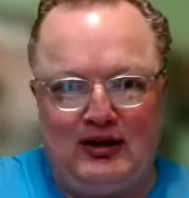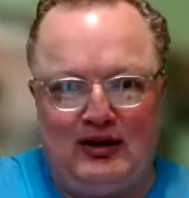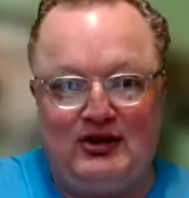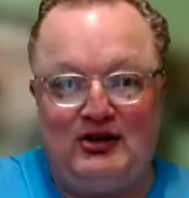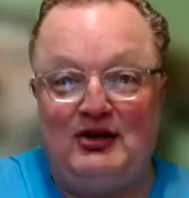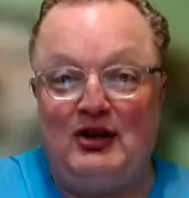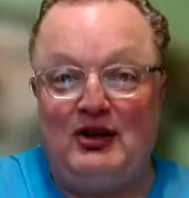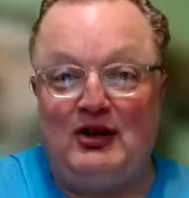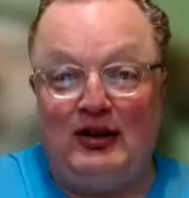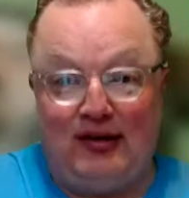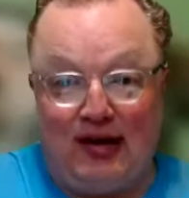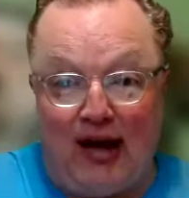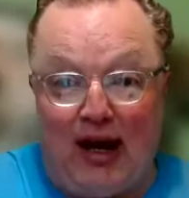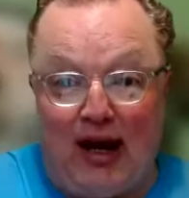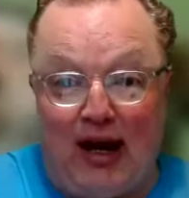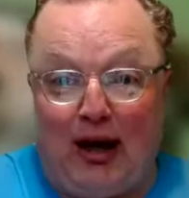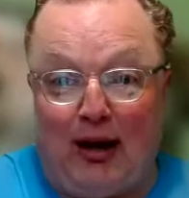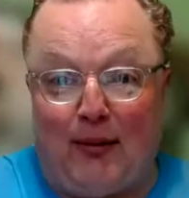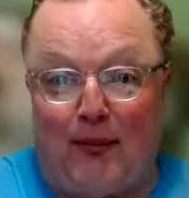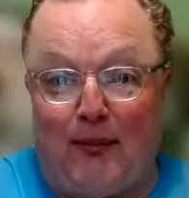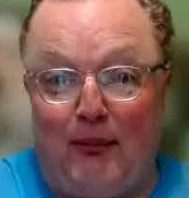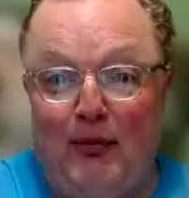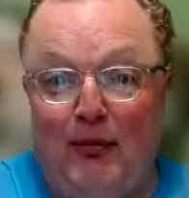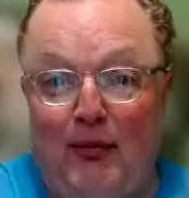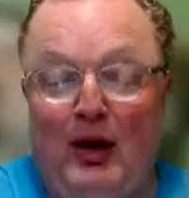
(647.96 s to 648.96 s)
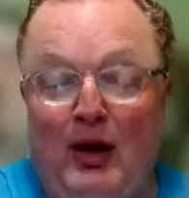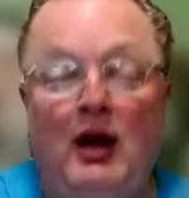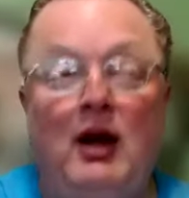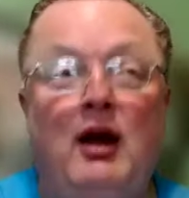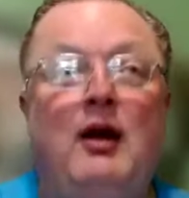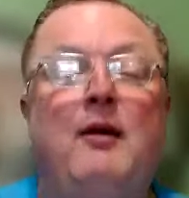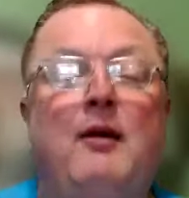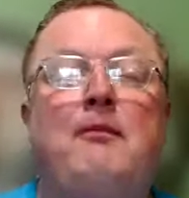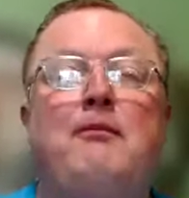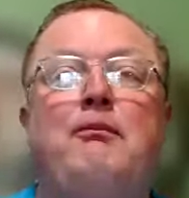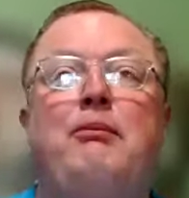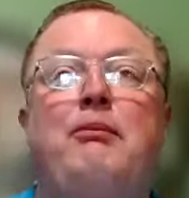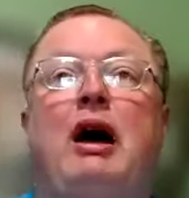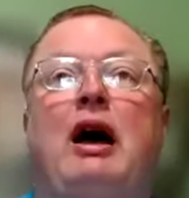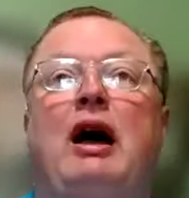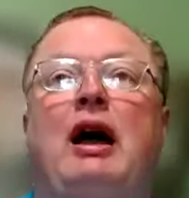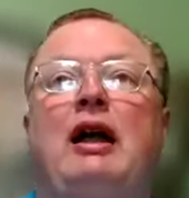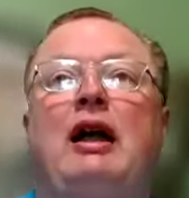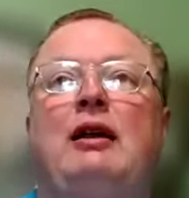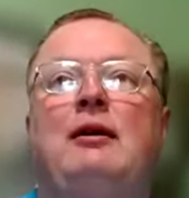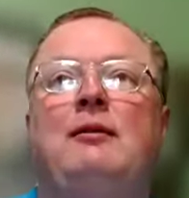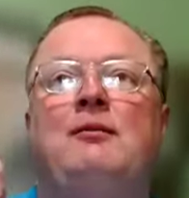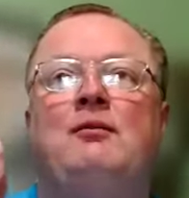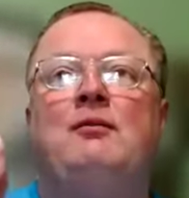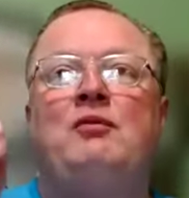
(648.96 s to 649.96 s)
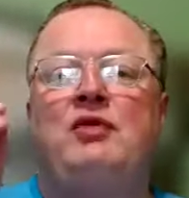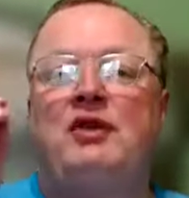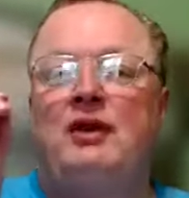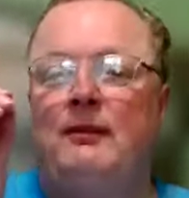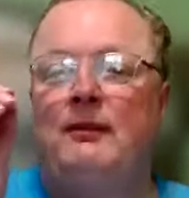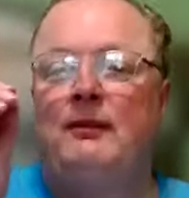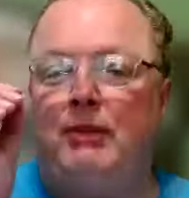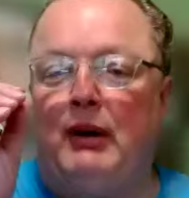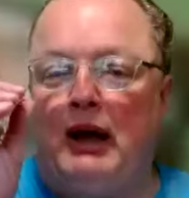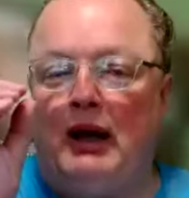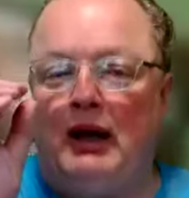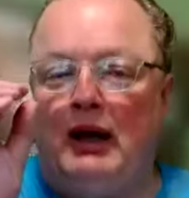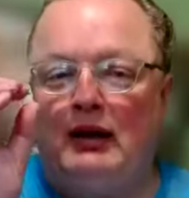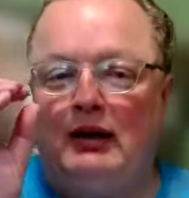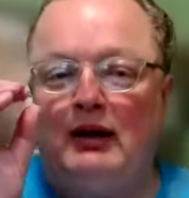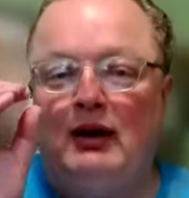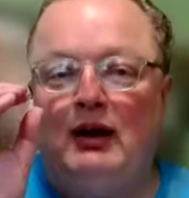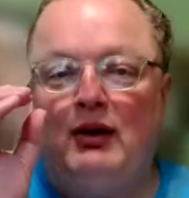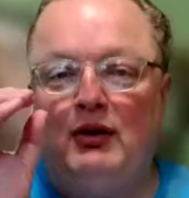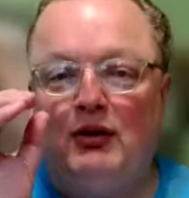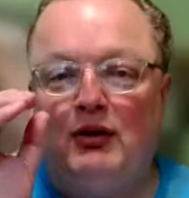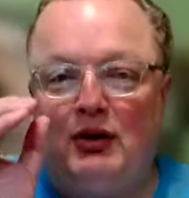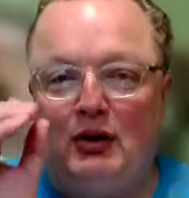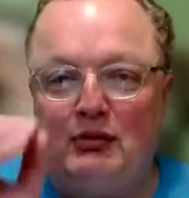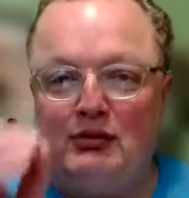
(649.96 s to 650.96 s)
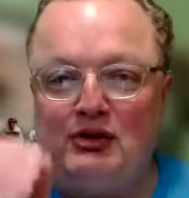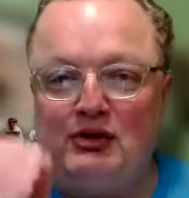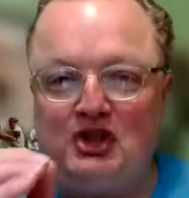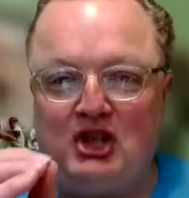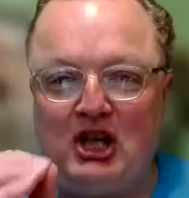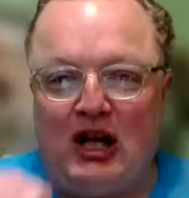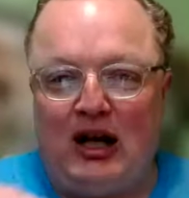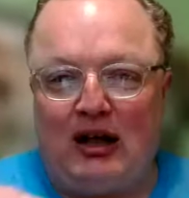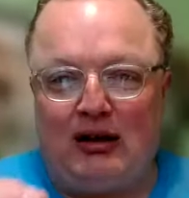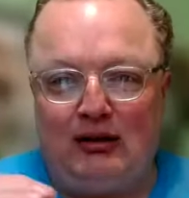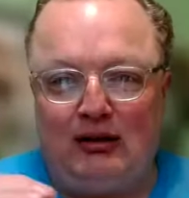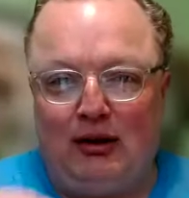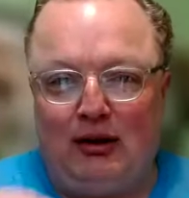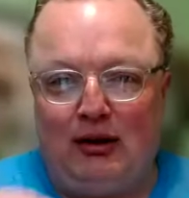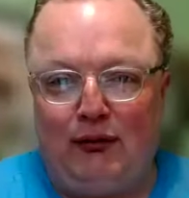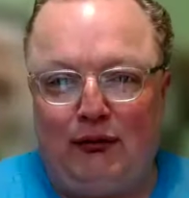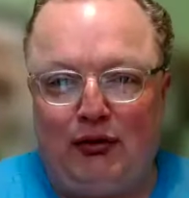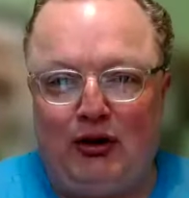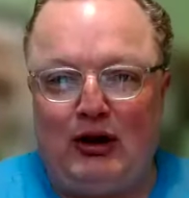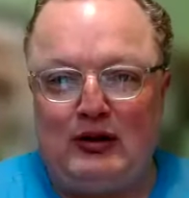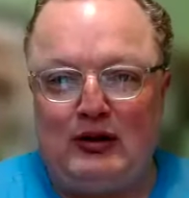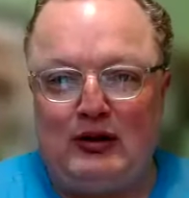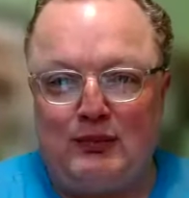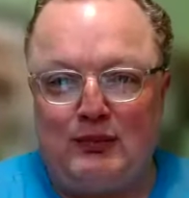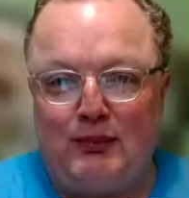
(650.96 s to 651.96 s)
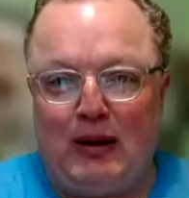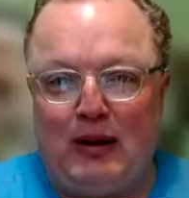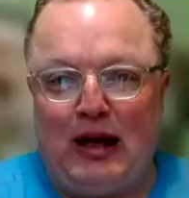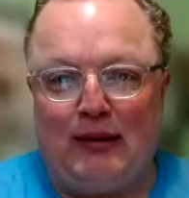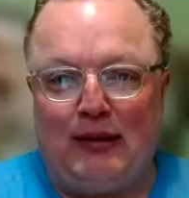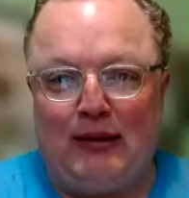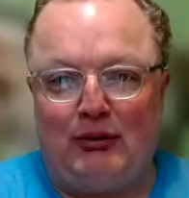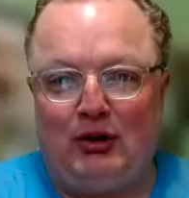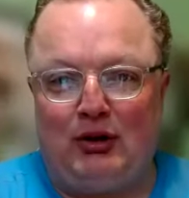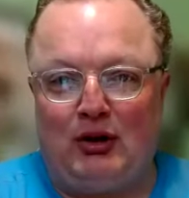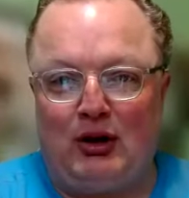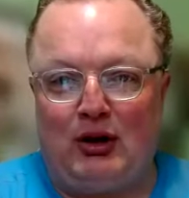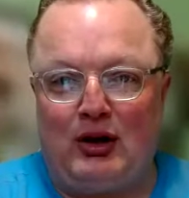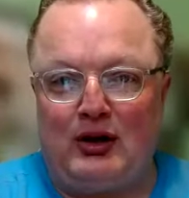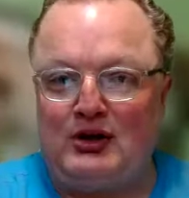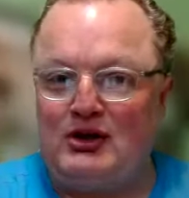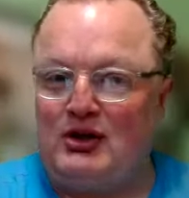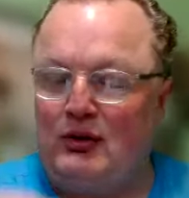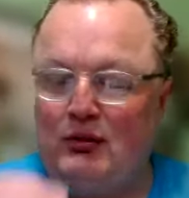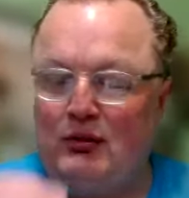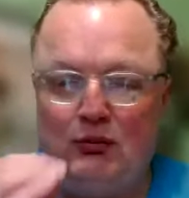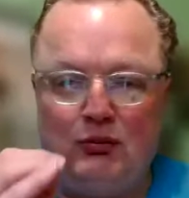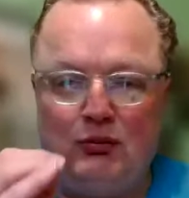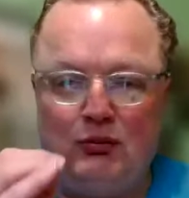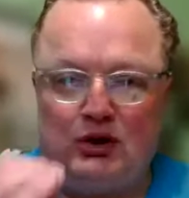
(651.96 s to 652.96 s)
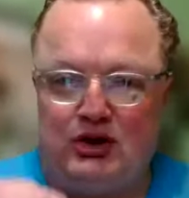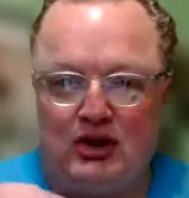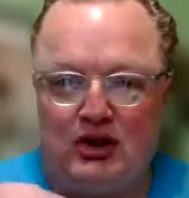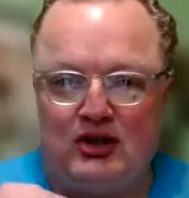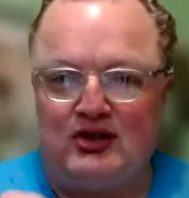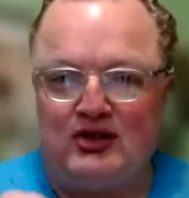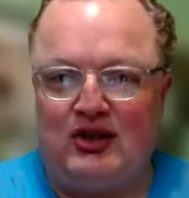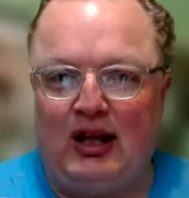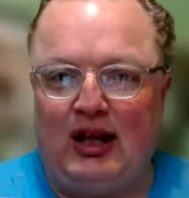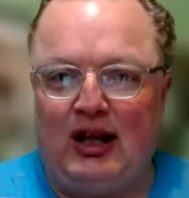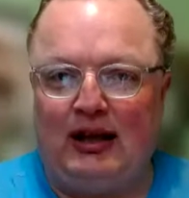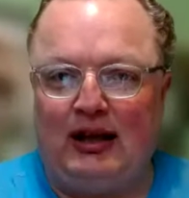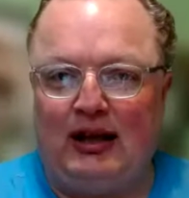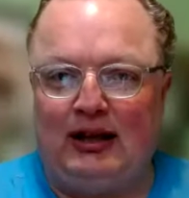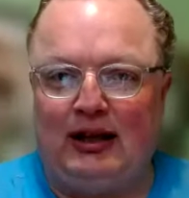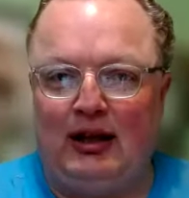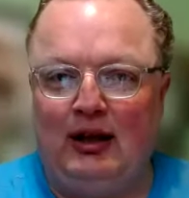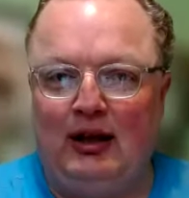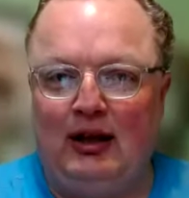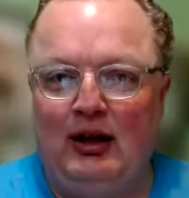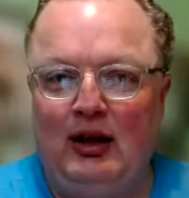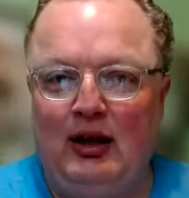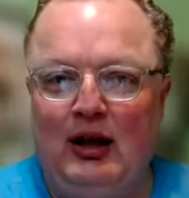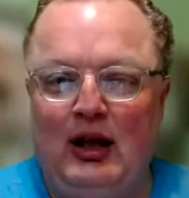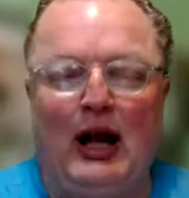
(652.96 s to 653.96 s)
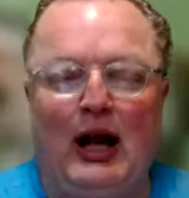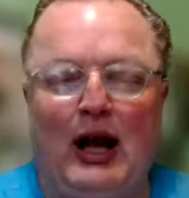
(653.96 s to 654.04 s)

because damn. But those chocolate fudge Pop Tarts were just like it.